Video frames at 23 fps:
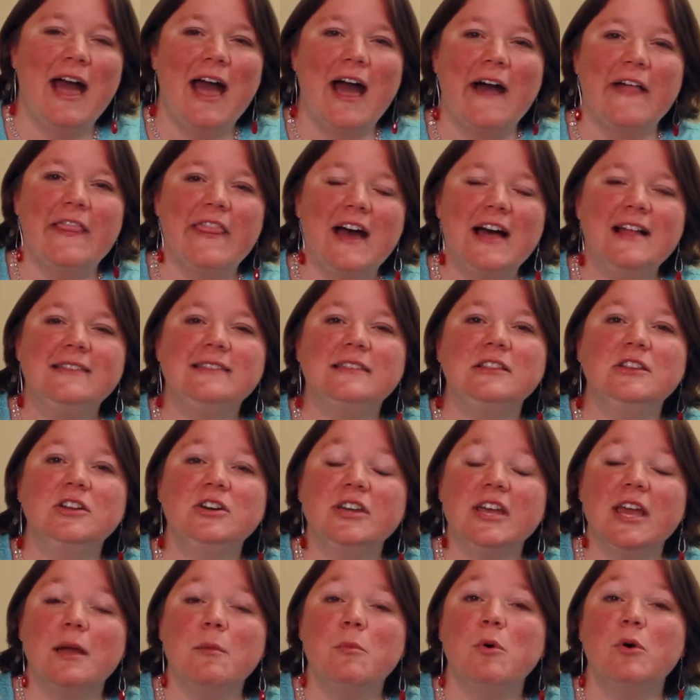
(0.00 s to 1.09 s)
and that's
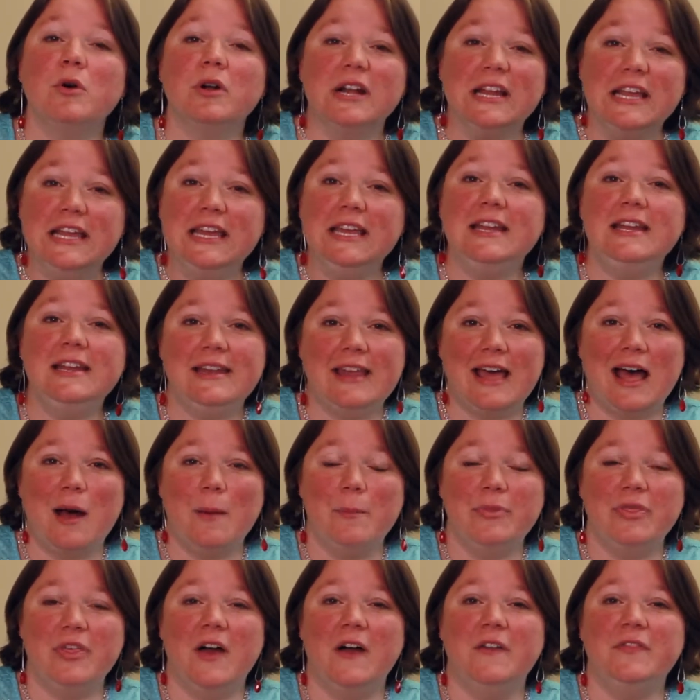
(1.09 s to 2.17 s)
looking more in
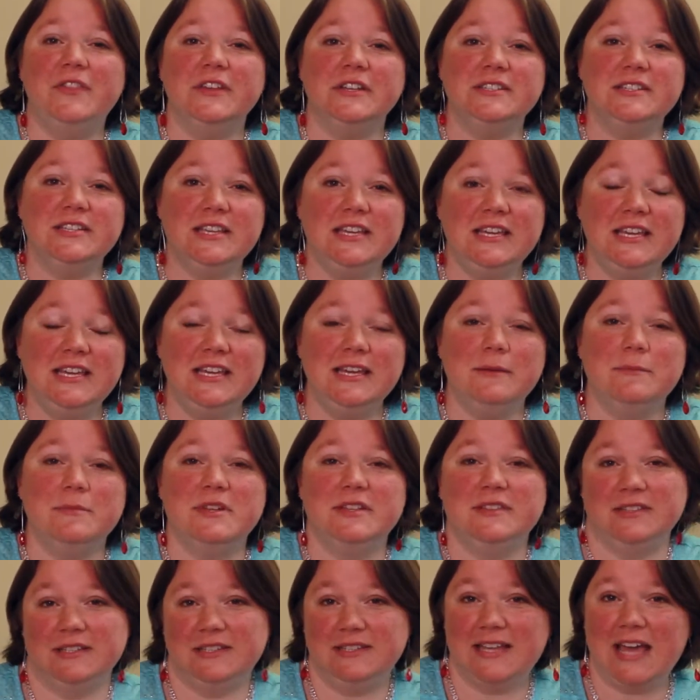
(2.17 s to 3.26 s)
depth at the team
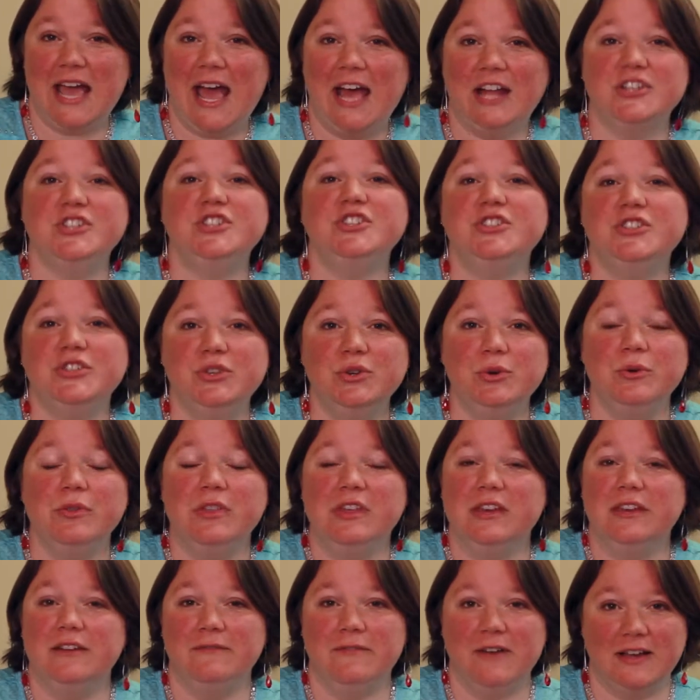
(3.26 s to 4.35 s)
that's attached to
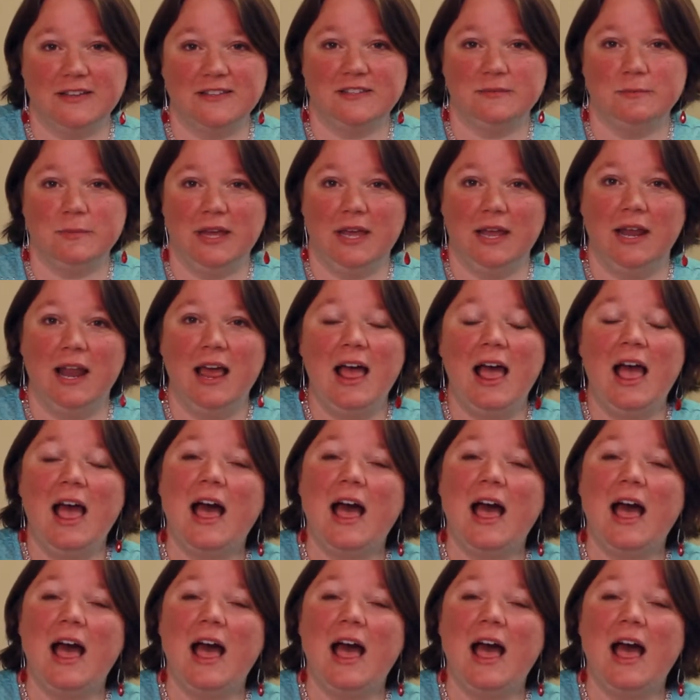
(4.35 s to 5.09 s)
the investment